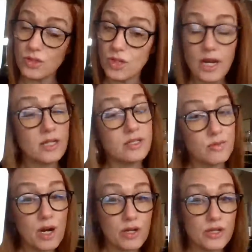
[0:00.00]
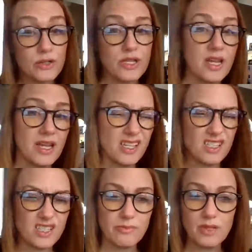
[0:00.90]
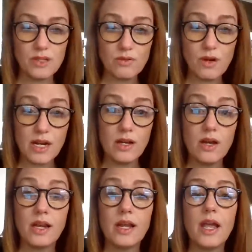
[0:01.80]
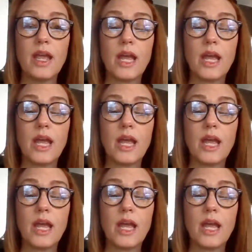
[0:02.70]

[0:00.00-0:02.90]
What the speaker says: crayons or markers and something to write on.